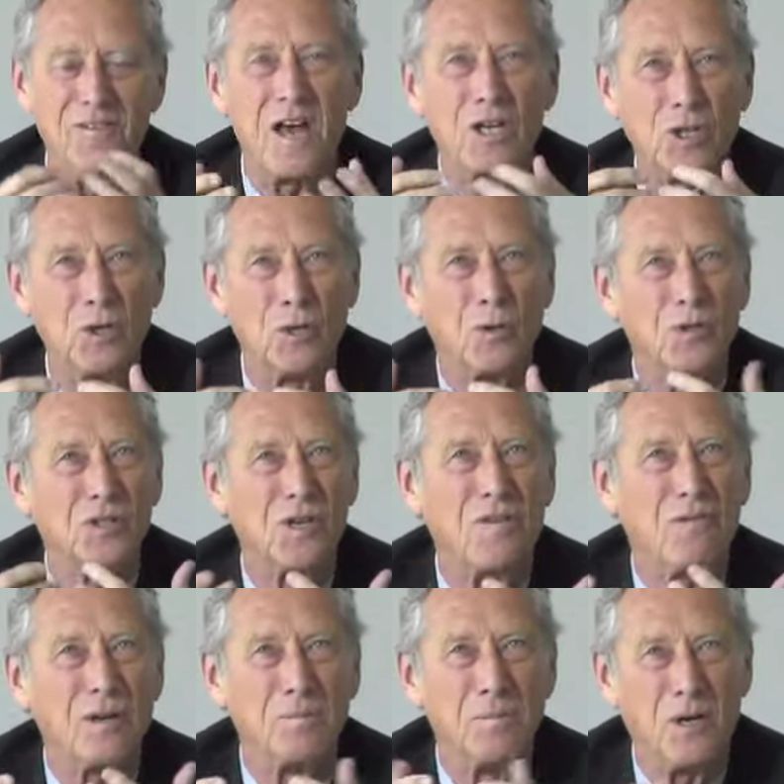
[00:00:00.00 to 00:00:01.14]
national
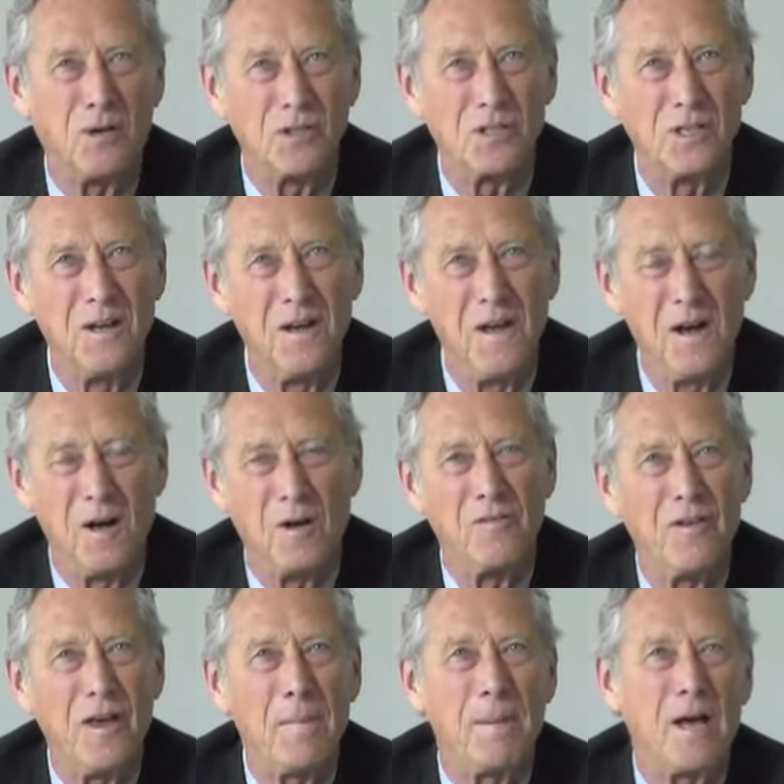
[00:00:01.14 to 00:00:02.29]
sovereign bonds
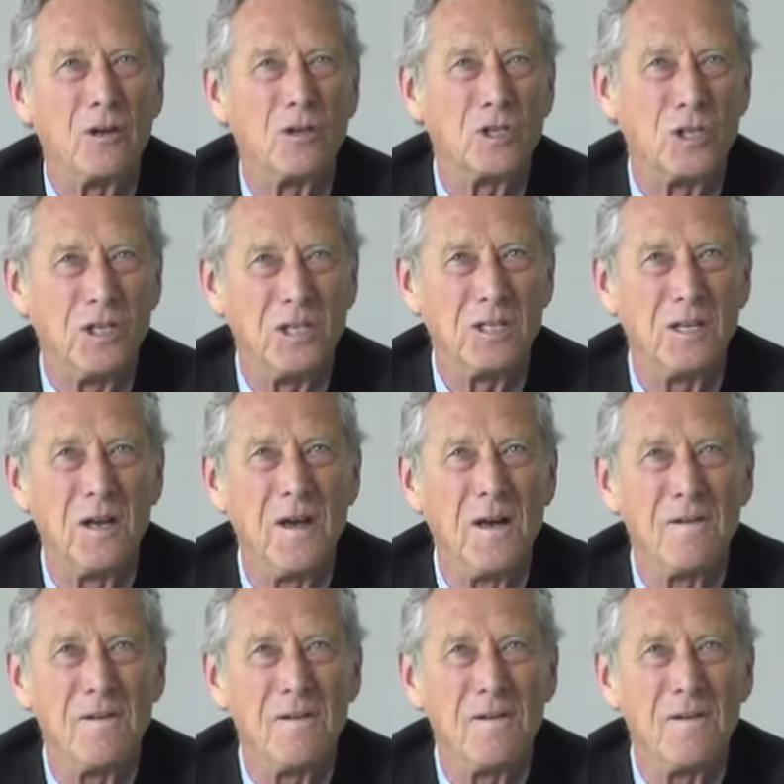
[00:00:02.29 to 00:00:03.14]
on their balance sheet,